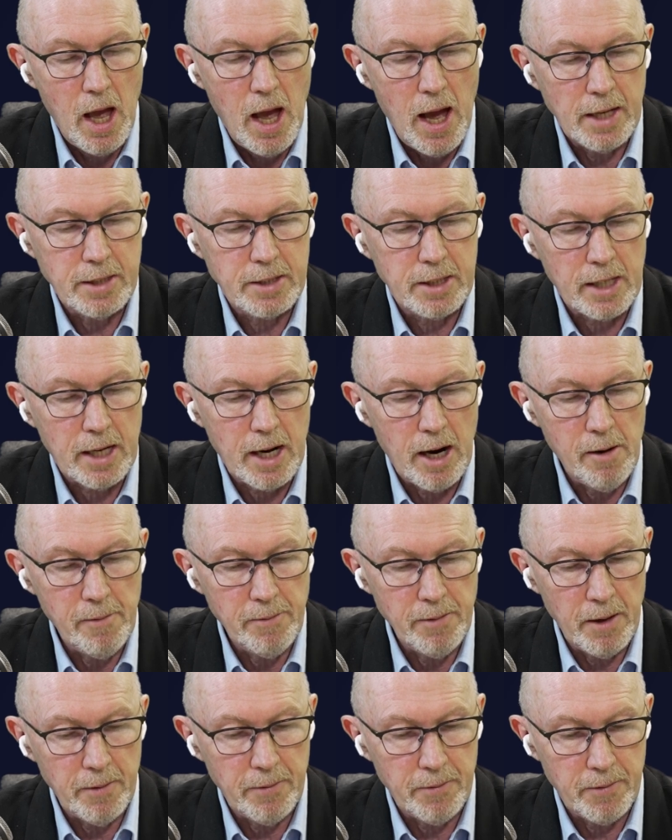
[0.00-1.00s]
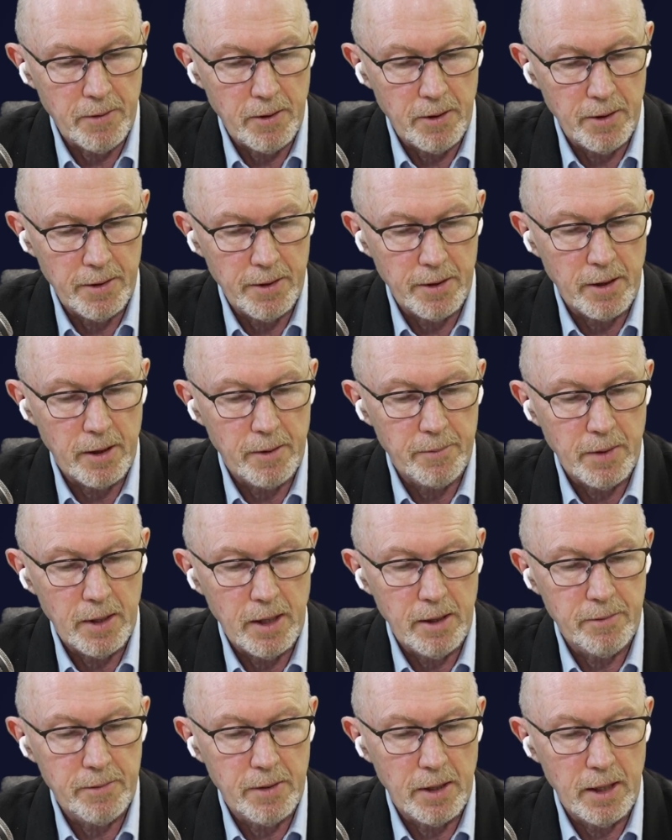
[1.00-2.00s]
And to clarify further,
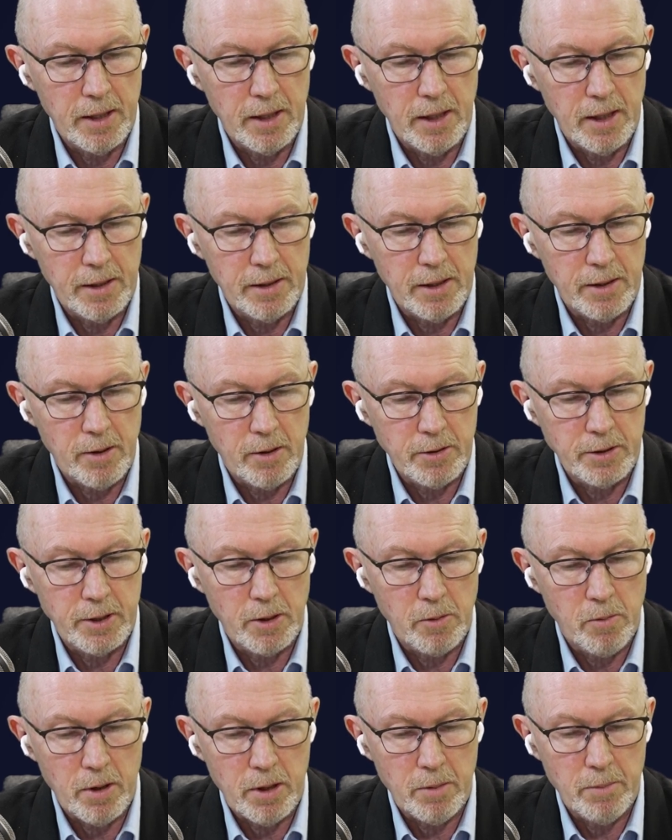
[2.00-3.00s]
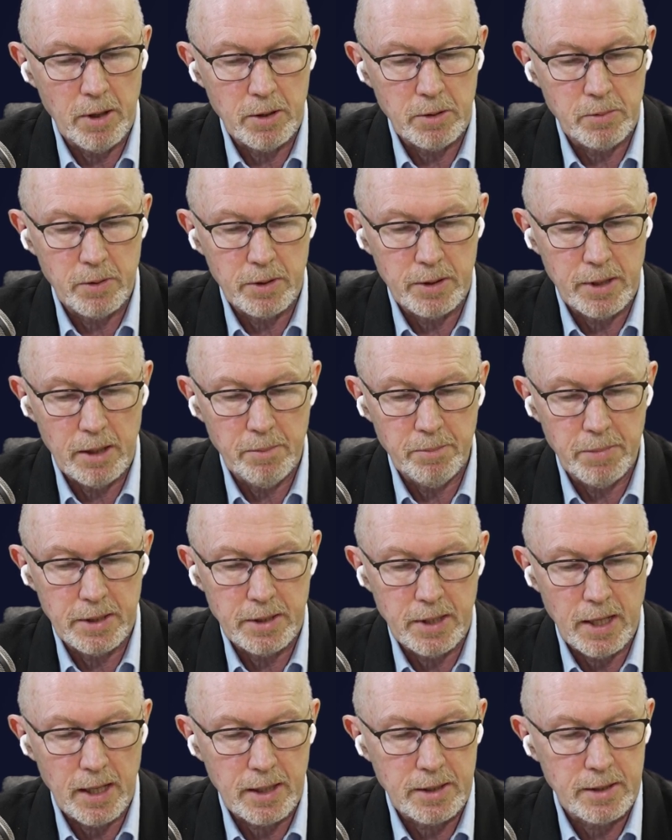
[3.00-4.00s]
if in the third year, what amount would then be
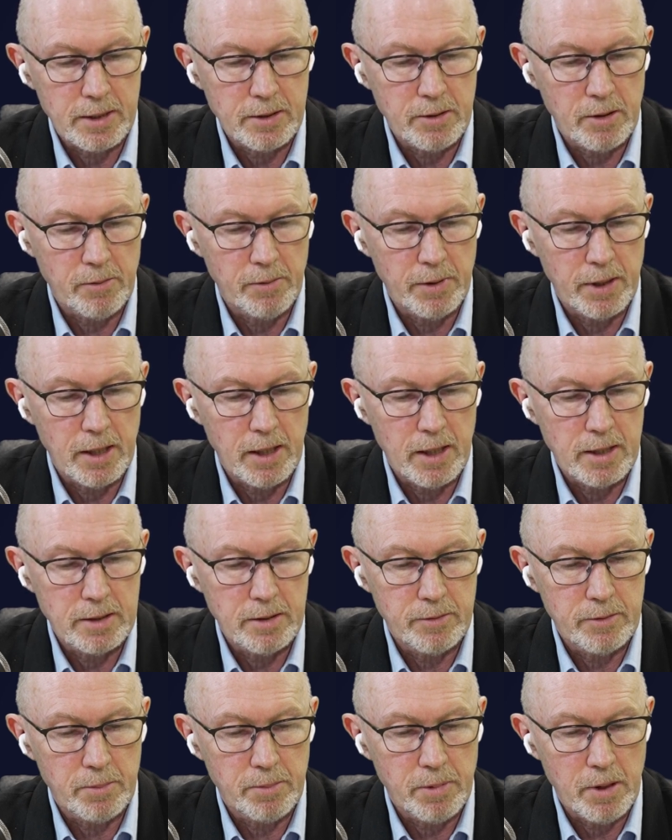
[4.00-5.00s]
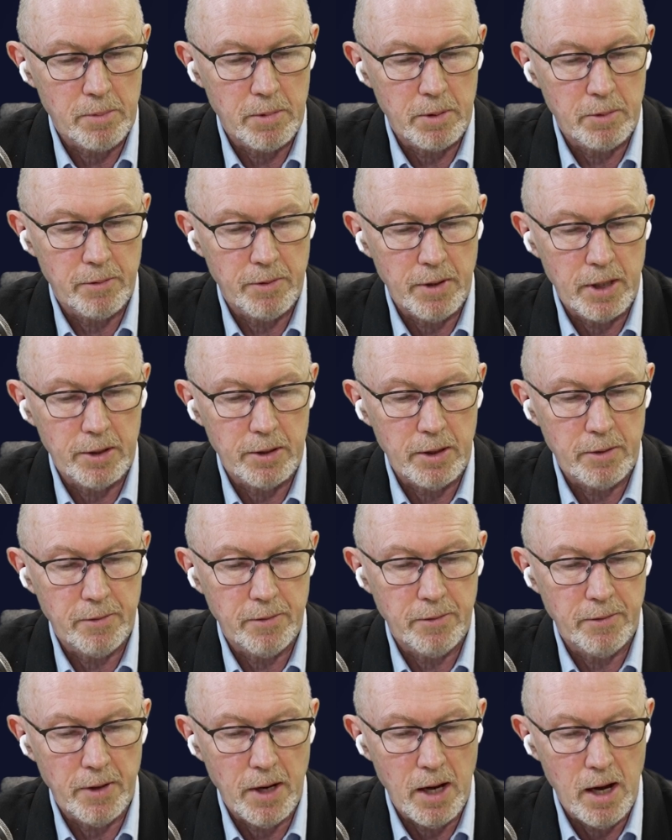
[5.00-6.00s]
taxed as unrealized if the property were valued at
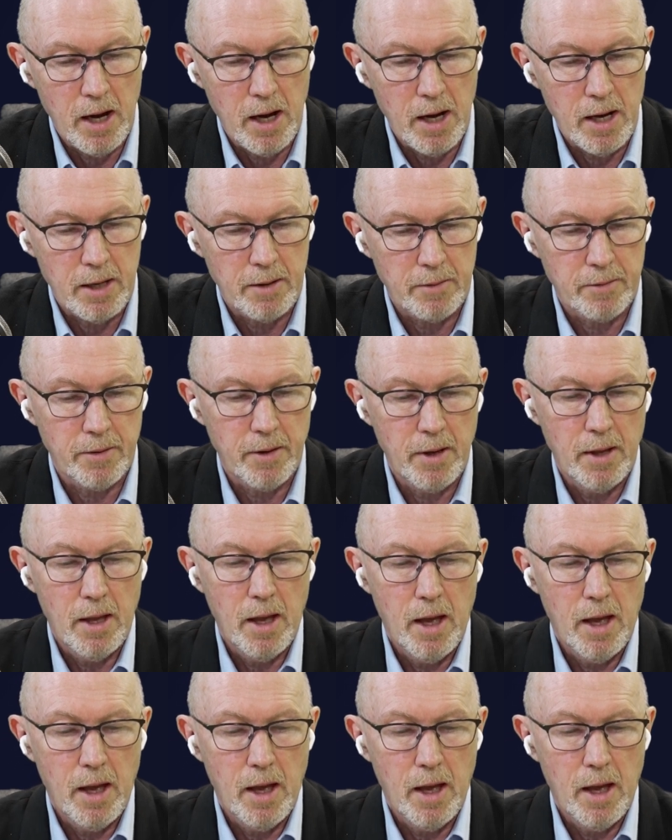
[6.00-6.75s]
5?